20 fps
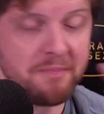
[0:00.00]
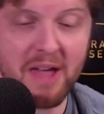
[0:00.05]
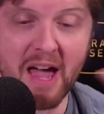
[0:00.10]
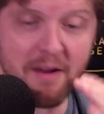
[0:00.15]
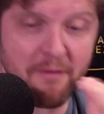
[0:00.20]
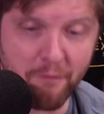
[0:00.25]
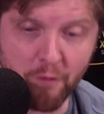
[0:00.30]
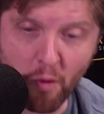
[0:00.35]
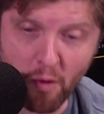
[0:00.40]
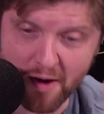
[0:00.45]

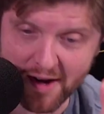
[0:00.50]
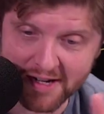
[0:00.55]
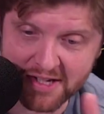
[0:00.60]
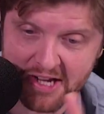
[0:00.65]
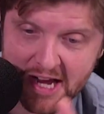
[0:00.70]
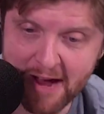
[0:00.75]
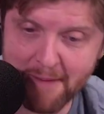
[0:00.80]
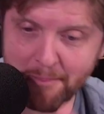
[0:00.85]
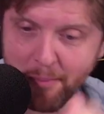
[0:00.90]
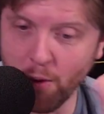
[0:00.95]
And for
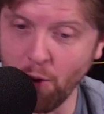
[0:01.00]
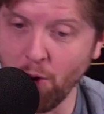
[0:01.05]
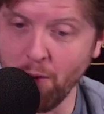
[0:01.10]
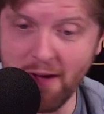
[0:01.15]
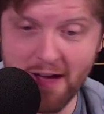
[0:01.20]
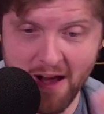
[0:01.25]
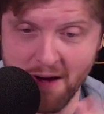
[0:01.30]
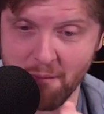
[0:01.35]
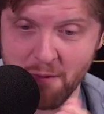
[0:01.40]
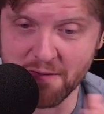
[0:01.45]
example,
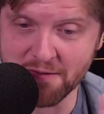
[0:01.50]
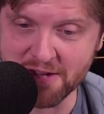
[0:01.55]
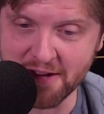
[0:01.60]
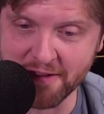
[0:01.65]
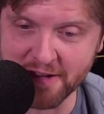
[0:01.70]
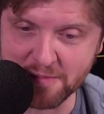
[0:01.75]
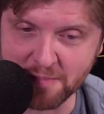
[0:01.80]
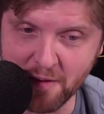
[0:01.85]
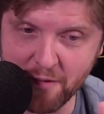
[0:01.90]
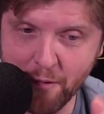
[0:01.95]
and we've said
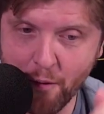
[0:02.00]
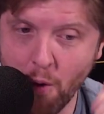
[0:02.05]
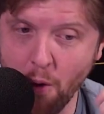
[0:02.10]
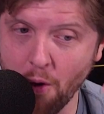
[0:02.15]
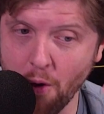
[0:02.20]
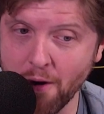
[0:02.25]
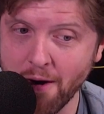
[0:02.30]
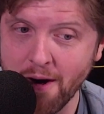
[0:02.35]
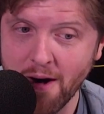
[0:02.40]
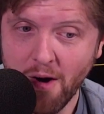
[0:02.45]
this
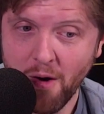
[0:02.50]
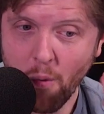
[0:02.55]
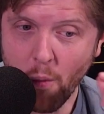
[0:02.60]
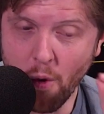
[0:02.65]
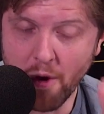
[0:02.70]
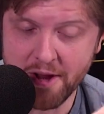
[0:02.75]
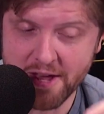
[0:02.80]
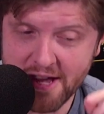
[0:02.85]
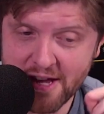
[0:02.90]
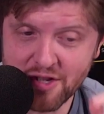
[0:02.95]
before,
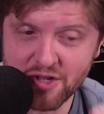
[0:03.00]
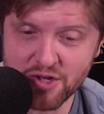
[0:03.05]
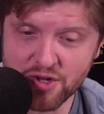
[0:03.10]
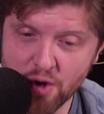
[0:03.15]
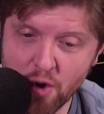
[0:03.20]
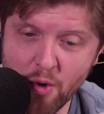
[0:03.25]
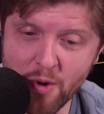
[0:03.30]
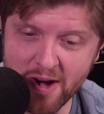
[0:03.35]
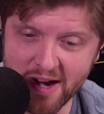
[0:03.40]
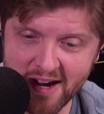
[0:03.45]
what he's
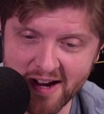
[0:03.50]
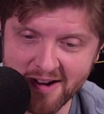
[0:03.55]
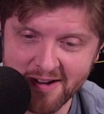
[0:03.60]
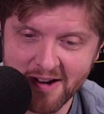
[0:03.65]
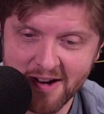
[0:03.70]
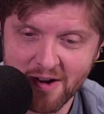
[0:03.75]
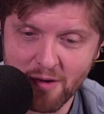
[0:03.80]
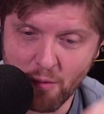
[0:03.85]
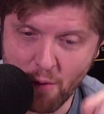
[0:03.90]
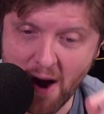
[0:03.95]
doing
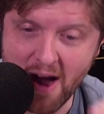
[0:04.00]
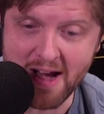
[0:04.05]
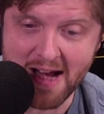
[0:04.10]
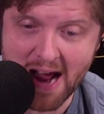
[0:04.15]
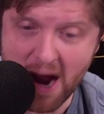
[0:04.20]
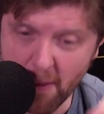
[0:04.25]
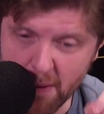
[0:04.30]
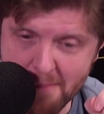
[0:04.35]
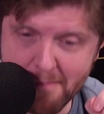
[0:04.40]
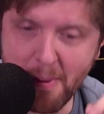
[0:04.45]
right
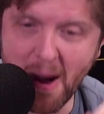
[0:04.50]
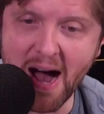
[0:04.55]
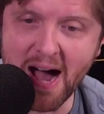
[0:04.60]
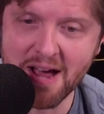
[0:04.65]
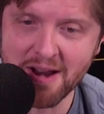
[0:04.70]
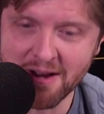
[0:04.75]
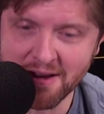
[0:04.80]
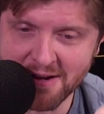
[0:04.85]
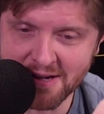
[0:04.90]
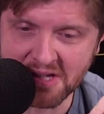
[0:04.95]
now, what
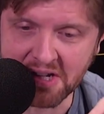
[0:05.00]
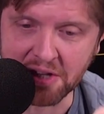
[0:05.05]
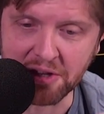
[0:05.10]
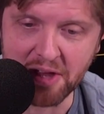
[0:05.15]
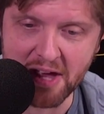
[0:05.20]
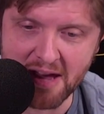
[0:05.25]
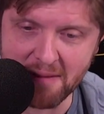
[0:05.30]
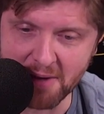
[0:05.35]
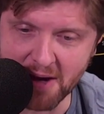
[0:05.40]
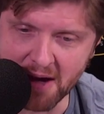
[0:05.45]
Biden is
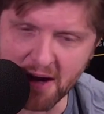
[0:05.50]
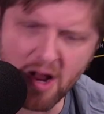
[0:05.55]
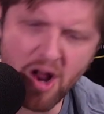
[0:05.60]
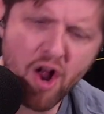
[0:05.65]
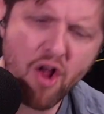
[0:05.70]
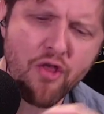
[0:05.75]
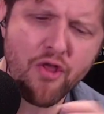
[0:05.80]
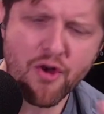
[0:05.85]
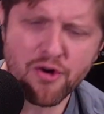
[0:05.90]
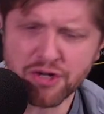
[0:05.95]
claiming,
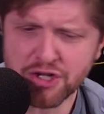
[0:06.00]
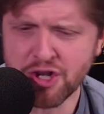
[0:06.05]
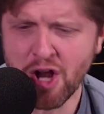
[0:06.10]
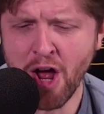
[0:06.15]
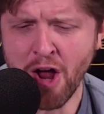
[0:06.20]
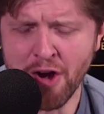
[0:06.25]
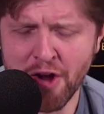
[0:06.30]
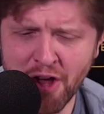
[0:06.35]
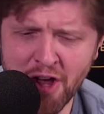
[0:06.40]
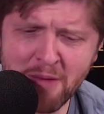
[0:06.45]
they're
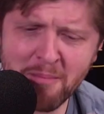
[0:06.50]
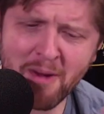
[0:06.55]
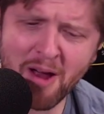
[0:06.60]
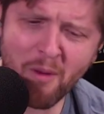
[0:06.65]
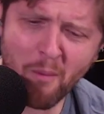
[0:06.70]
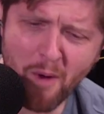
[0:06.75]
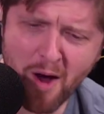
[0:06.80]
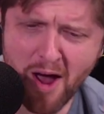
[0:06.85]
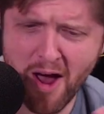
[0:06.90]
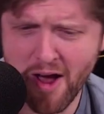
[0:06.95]
standing in my
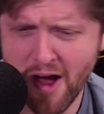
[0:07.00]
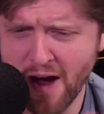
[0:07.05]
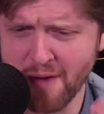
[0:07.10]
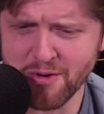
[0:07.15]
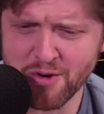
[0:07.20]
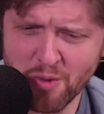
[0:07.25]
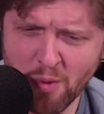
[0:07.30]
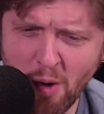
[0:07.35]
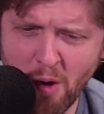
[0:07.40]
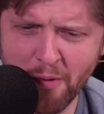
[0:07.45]
way, I
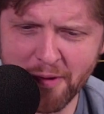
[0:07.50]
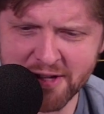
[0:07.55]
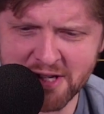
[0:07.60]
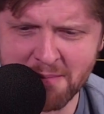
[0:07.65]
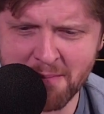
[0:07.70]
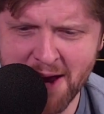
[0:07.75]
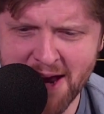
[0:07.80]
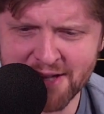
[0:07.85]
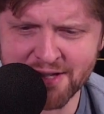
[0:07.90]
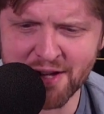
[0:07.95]
do all these
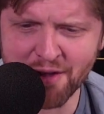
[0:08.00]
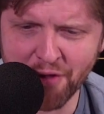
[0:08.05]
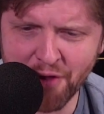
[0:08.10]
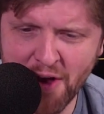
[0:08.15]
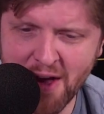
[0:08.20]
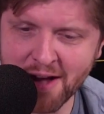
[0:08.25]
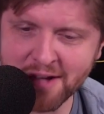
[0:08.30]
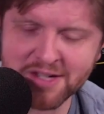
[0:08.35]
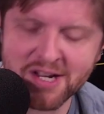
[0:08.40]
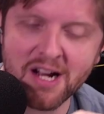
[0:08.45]
amazing
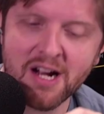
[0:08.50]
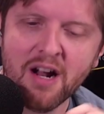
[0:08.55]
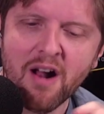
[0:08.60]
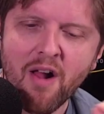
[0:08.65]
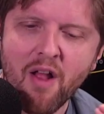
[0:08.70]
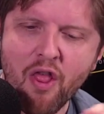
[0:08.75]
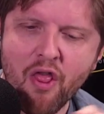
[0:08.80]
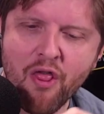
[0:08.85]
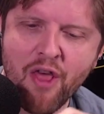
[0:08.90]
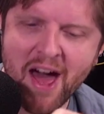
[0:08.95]
things,
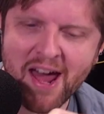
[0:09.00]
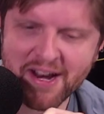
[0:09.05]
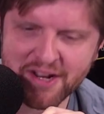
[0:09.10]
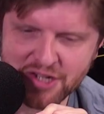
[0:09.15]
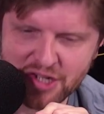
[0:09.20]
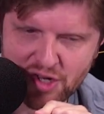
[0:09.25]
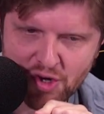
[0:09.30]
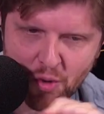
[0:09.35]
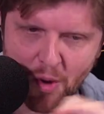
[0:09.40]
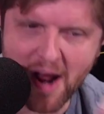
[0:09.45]
that is
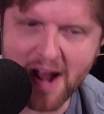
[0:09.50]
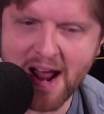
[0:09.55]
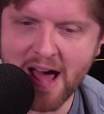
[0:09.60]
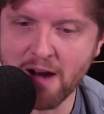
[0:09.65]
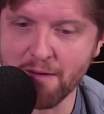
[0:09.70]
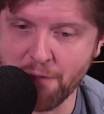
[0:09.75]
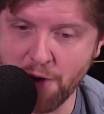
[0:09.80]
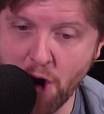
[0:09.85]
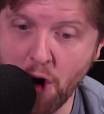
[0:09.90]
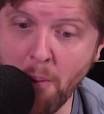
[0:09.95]
straight out
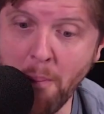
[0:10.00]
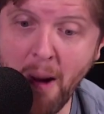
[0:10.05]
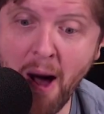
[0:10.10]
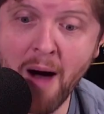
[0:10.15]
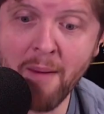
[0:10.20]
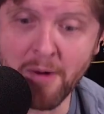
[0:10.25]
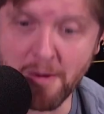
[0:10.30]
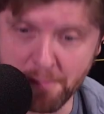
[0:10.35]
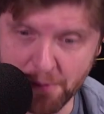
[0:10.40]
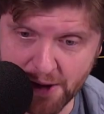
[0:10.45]
of the
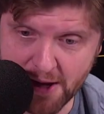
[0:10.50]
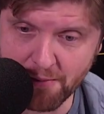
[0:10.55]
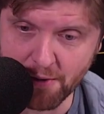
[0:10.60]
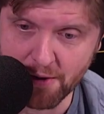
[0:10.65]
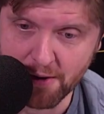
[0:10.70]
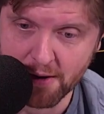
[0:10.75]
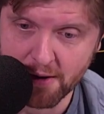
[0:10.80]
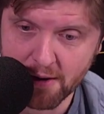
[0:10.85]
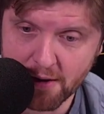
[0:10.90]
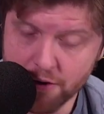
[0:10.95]
Obama
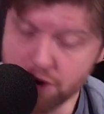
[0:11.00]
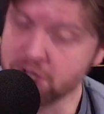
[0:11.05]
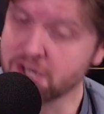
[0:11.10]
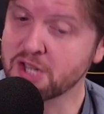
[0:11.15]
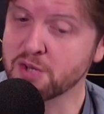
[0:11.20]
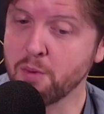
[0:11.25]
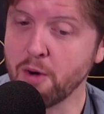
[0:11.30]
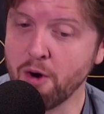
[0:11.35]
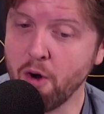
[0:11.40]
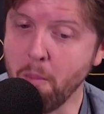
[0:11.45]
playbook. This
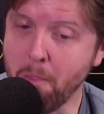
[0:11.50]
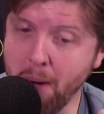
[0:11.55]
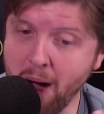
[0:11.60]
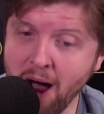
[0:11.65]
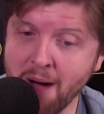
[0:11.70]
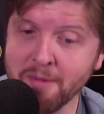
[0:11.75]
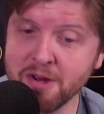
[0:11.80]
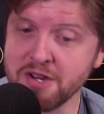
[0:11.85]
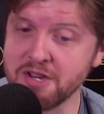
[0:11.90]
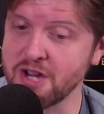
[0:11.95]
is what
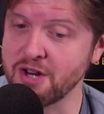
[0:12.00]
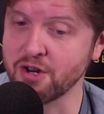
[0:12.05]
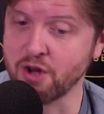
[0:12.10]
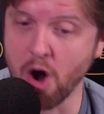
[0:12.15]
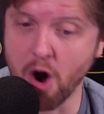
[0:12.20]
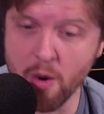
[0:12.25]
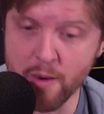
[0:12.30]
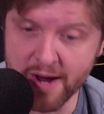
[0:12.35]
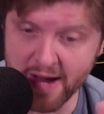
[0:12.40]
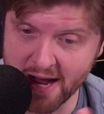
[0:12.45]
Obama did
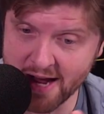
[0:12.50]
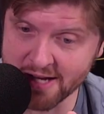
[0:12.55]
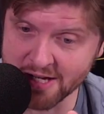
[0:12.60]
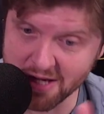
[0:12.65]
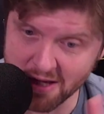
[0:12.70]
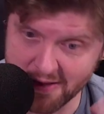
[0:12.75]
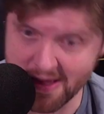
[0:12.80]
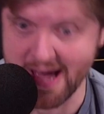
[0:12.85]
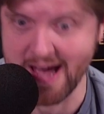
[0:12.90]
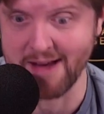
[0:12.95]
going
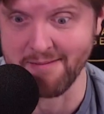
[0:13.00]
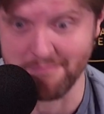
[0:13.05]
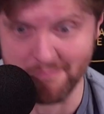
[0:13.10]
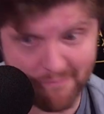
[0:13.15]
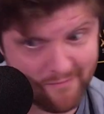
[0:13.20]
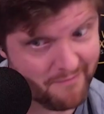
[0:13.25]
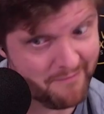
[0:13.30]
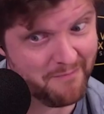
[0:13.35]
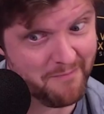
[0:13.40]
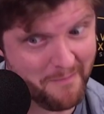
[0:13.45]
into that
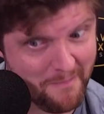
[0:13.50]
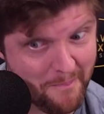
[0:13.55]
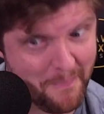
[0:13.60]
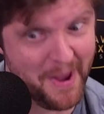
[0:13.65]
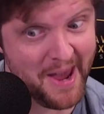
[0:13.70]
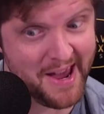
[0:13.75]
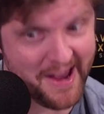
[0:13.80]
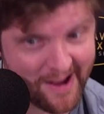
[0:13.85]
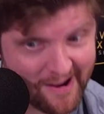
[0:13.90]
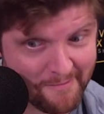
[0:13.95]

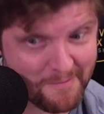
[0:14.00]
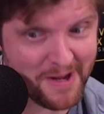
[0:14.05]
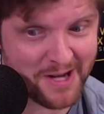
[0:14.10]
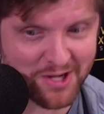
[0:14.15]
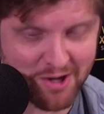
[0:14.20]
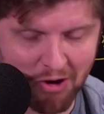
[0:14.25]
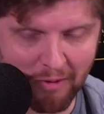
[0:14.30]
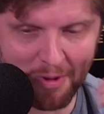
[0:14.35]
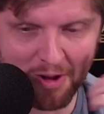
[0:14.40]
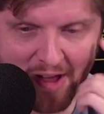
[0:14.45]
big
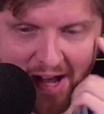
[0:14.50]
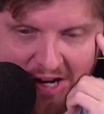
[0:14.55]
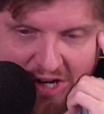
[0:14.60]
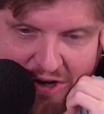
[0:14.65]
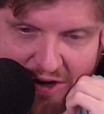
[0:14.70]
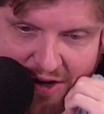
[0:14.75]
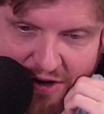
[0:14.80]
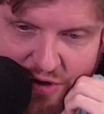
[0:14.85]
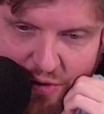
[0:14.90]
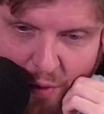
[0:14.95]
midterm
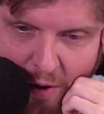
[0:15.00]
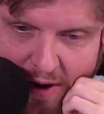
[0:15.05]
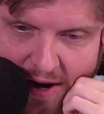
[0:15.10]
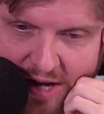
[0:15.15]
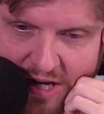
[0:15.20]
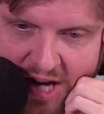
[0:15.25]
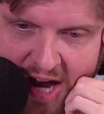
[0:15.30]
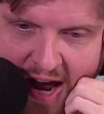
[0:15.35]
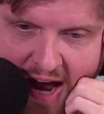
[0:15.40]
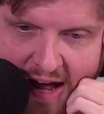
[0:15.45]
election in
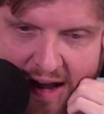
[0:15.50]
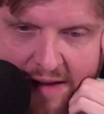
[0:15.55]
2010.